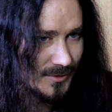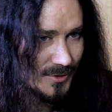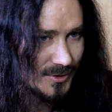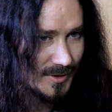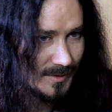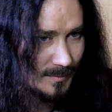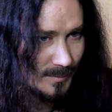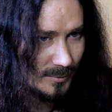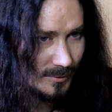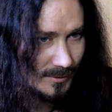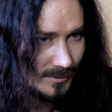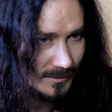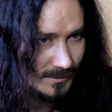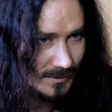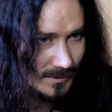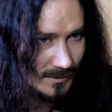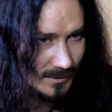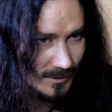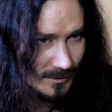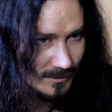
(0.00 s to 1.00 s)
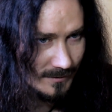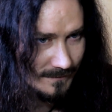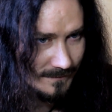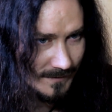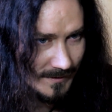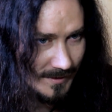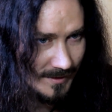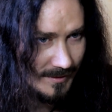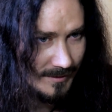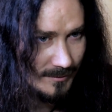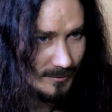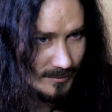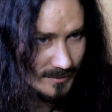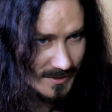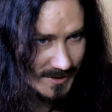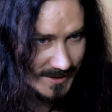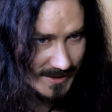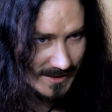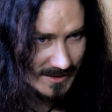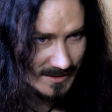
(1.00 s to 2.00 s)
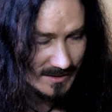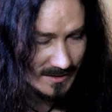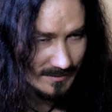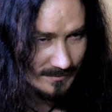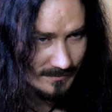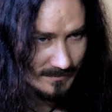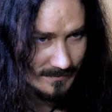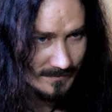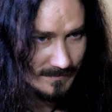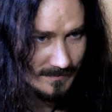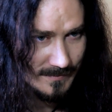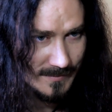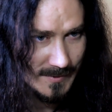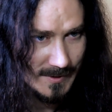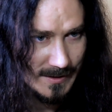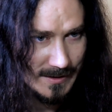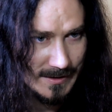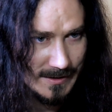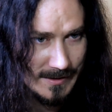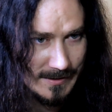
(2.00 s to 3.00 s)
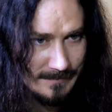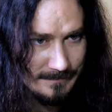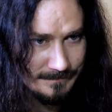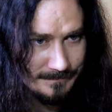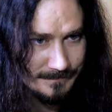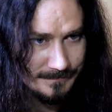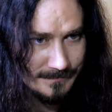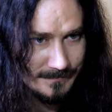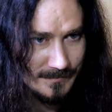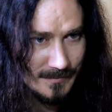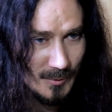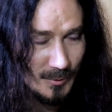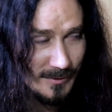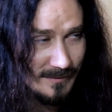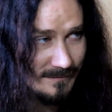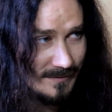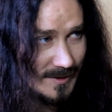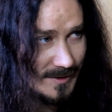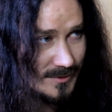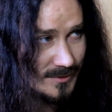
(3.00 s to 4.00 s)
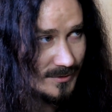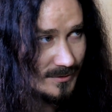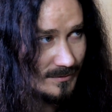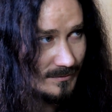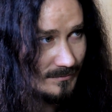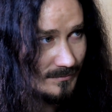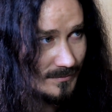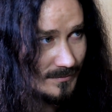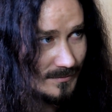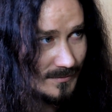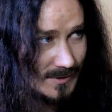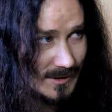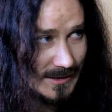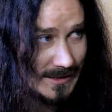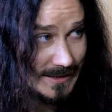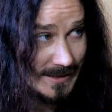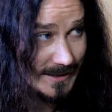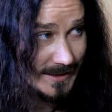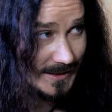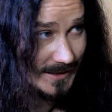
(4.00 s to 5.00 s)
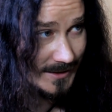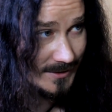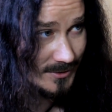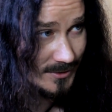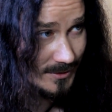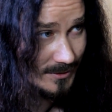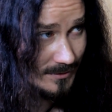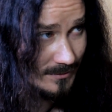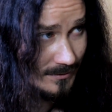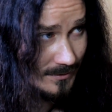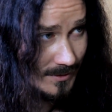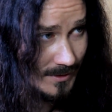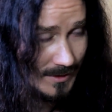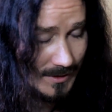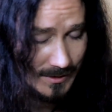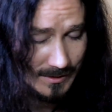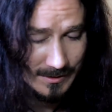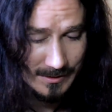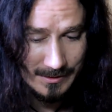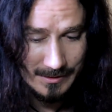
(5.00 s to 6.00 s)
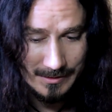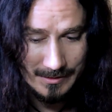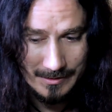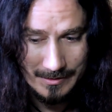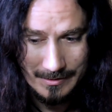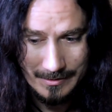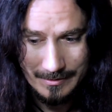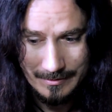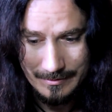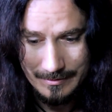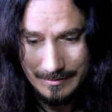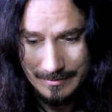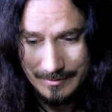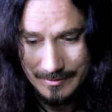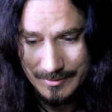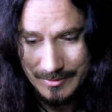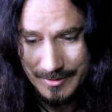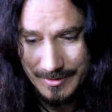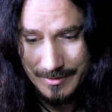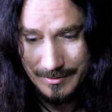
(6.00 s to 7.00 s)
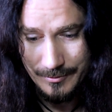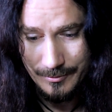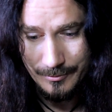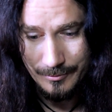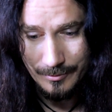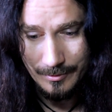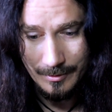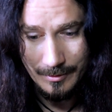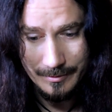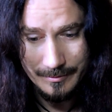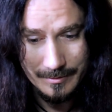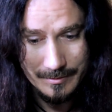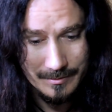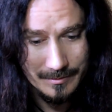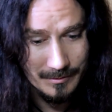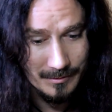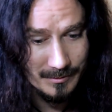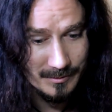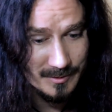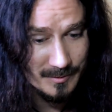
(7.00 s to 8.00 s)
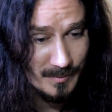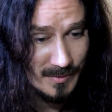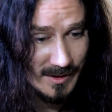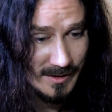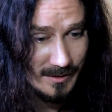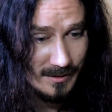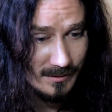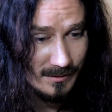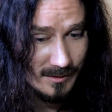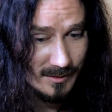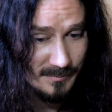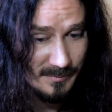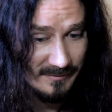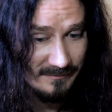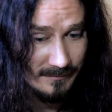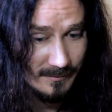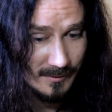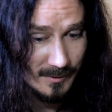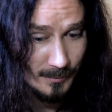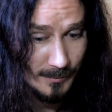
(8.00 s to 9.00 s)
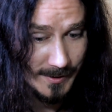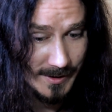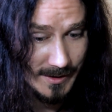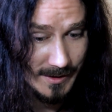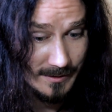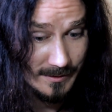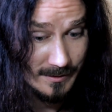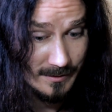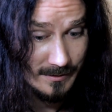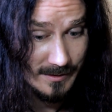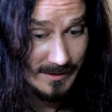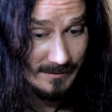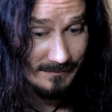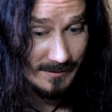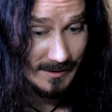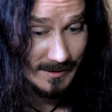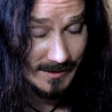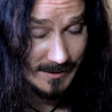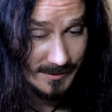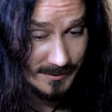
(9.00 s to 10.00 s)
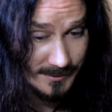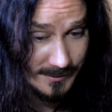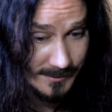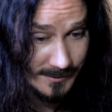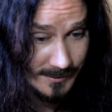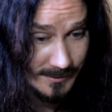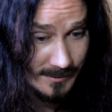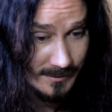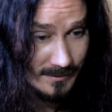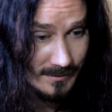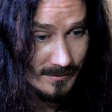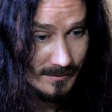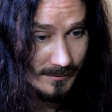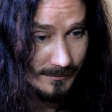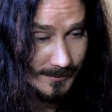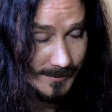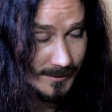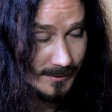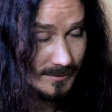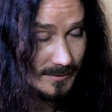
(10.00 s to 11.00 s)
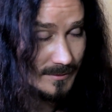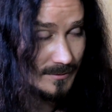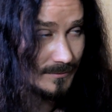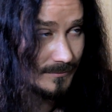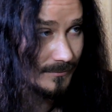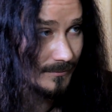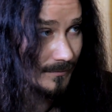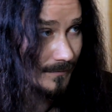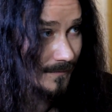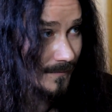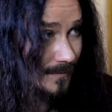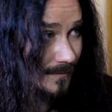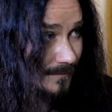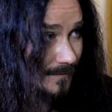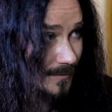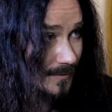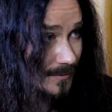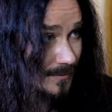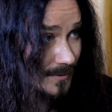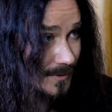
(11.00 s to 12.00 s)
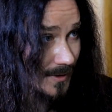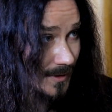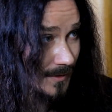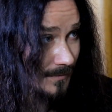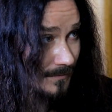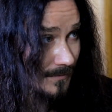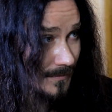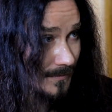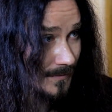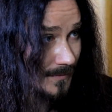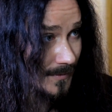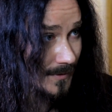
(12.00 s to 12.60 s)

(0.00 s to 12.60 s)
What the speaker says: She brought a lot of enthusiasm, motivation, dedication. She knew all the songs by heart before we even entered the rehearsal room for the first time.